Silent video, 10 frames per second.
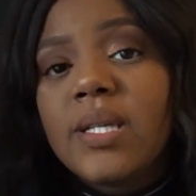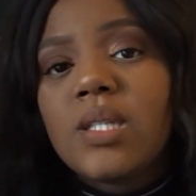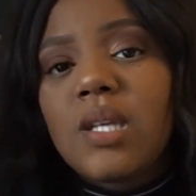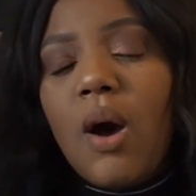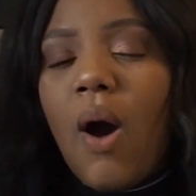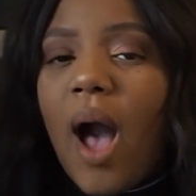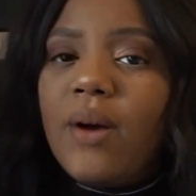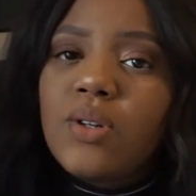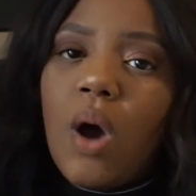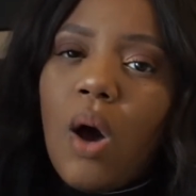So
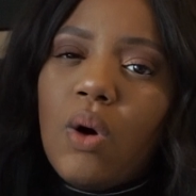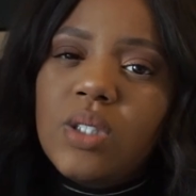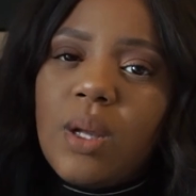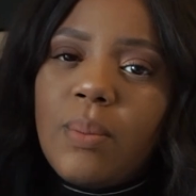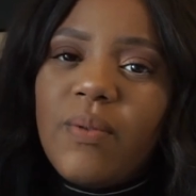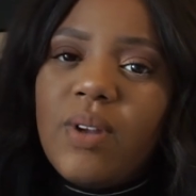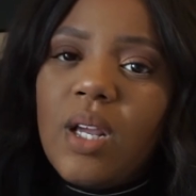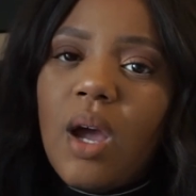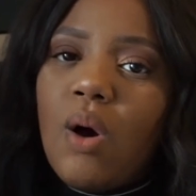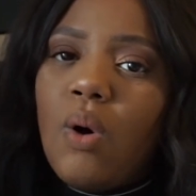I'll do a whole separate
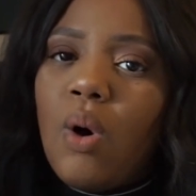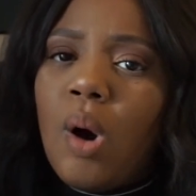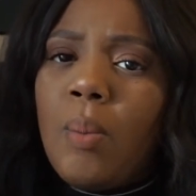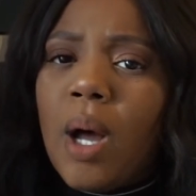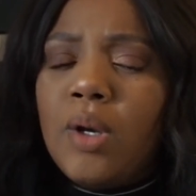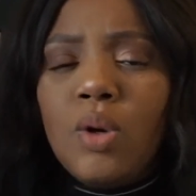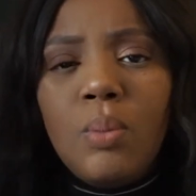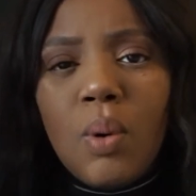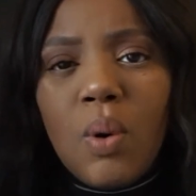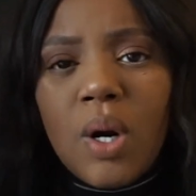video on my
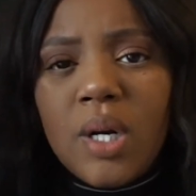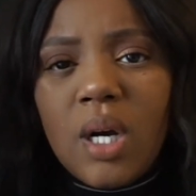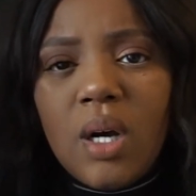newborn